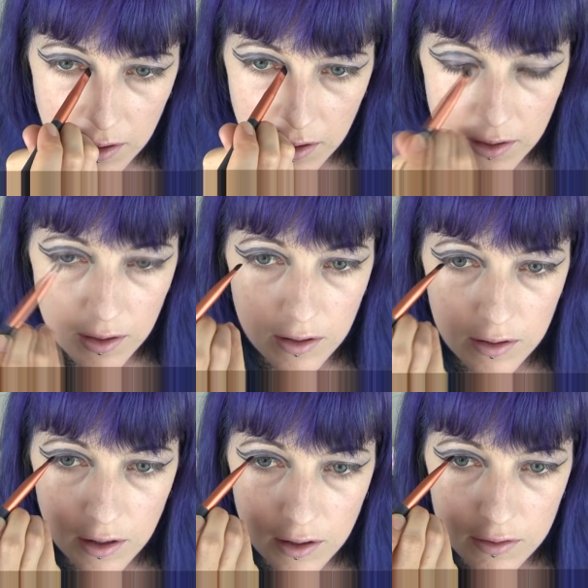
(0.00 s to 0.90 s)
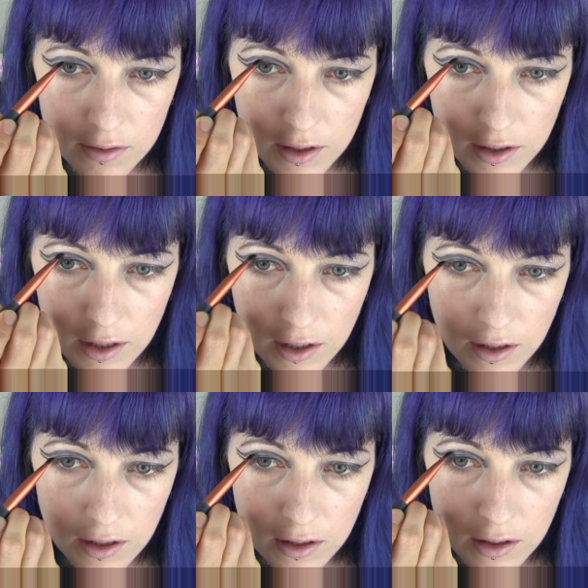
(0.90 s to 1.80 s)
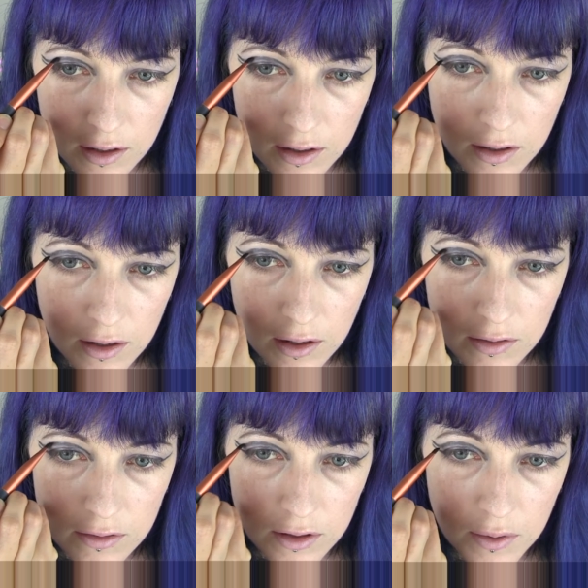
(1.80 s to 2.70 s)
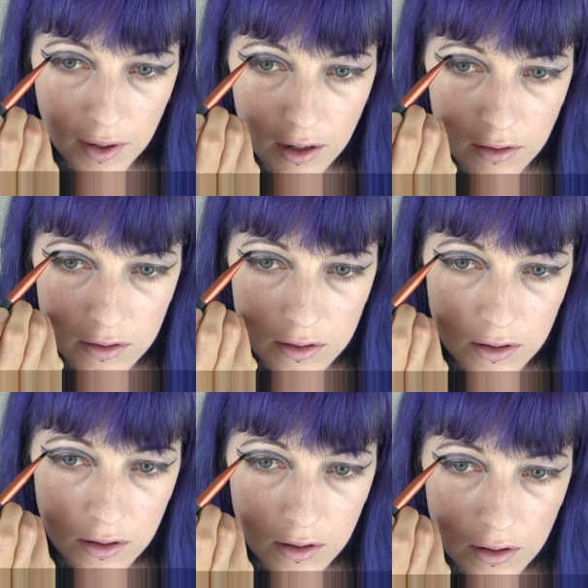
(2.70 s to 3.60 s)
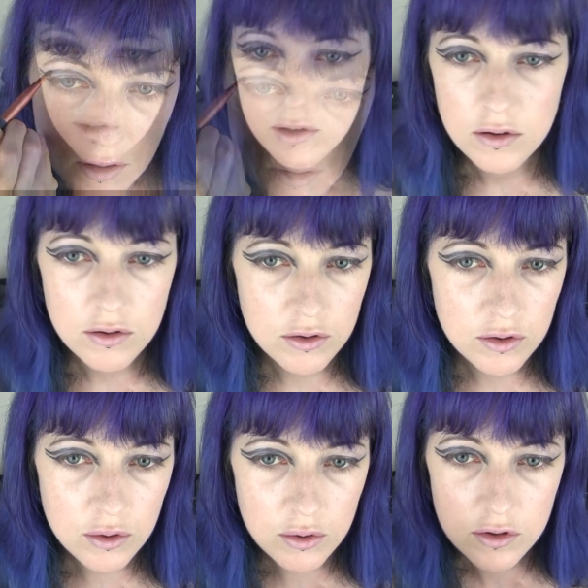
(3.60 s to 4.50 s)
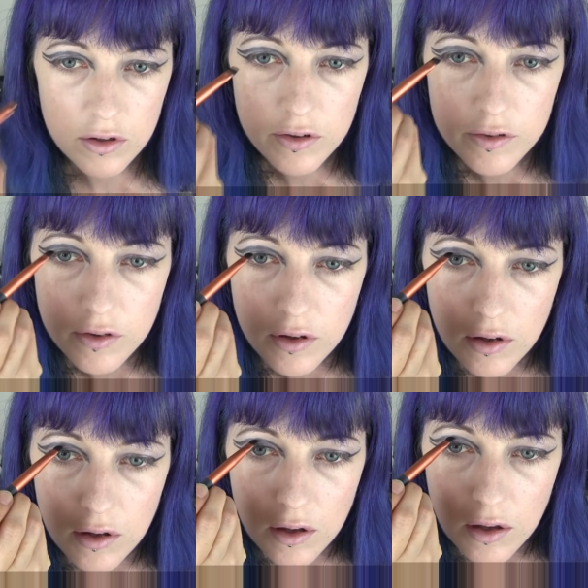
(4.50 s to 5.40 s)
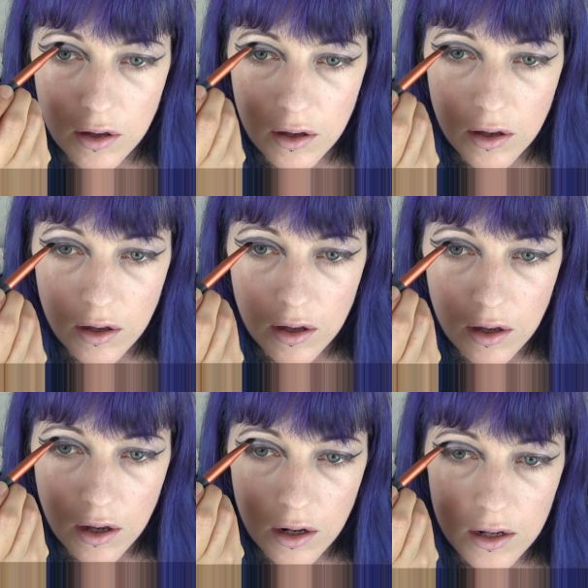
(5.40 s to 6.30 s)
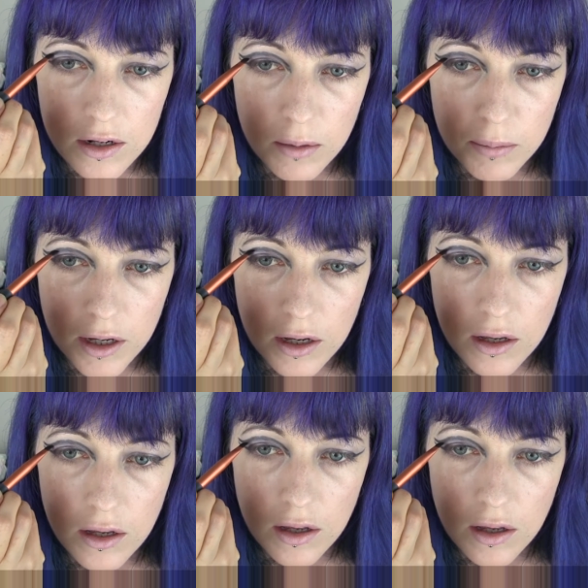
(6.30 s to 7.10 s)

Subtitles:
and then kind of thickening as you go out, sort of a little bit